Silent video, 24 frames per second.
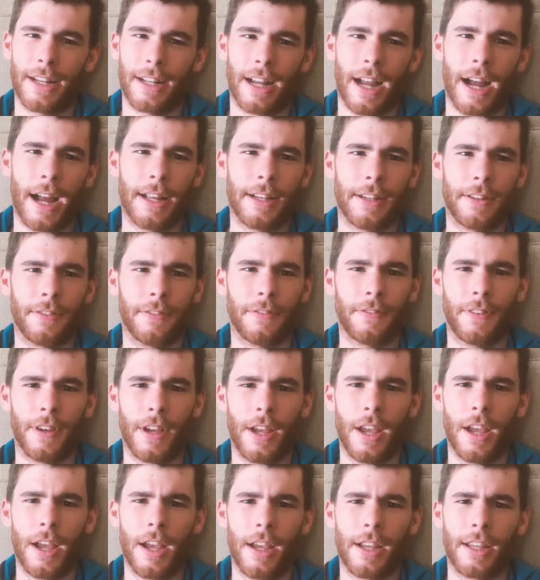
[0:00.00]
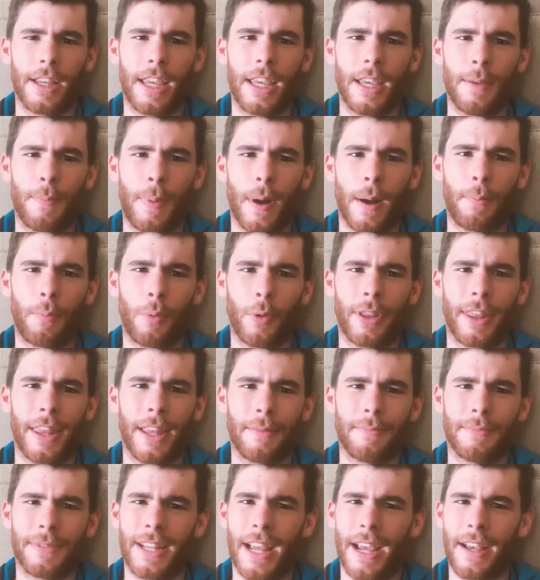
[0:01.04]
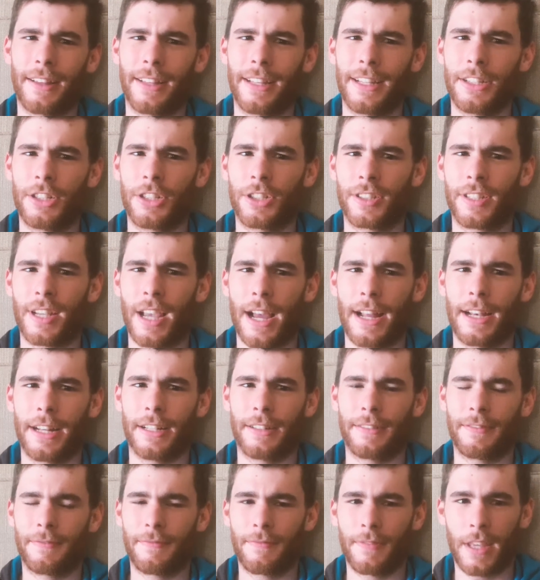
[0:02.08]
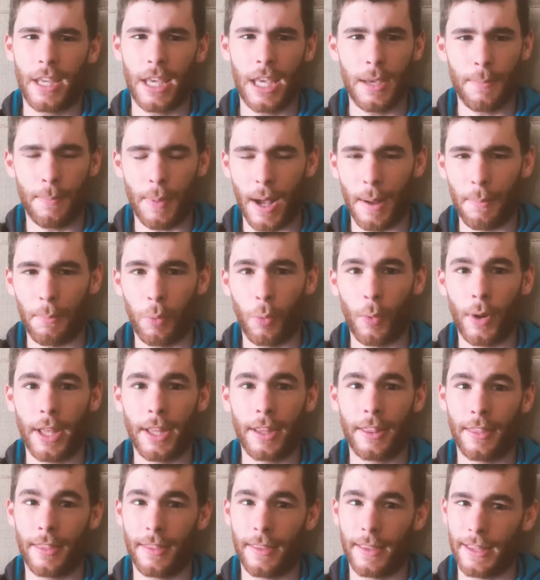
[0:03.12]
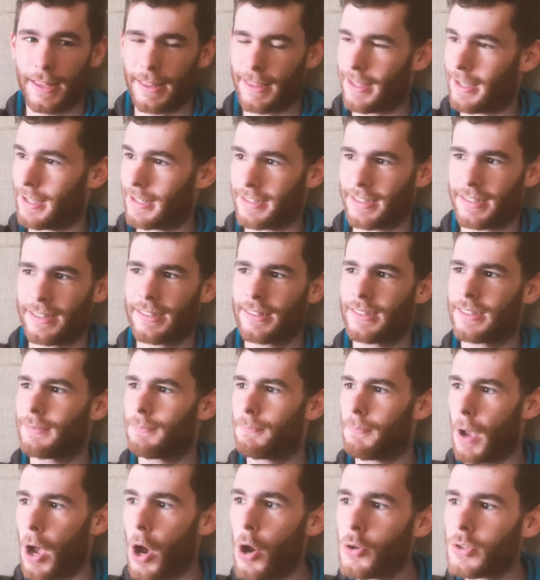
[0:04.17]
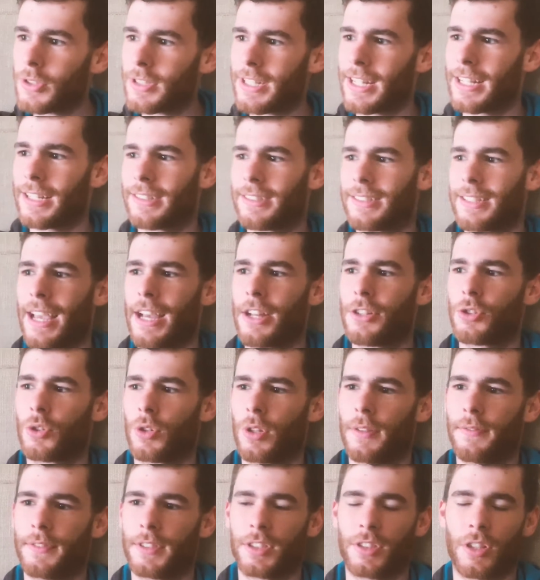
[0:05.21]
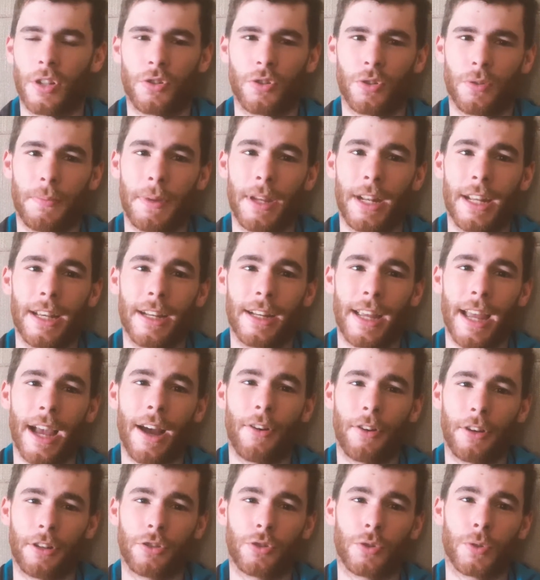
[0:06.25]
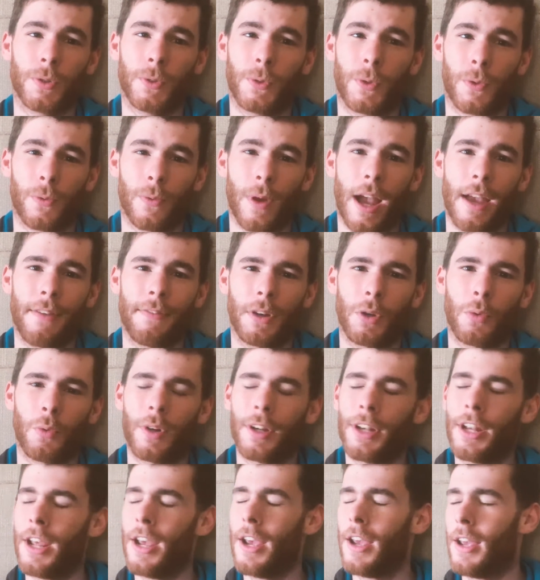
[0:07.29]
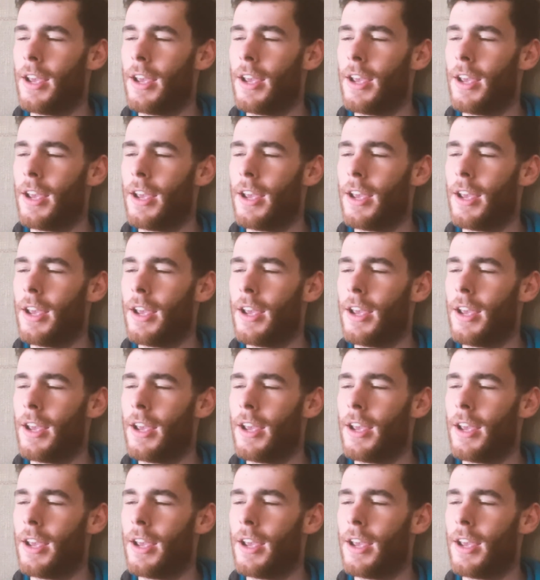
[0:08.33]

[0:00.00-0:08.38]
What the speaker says: to kind of keep up with them daily, just kind of keep up with the posting schedule of a social media account, a true thriving one,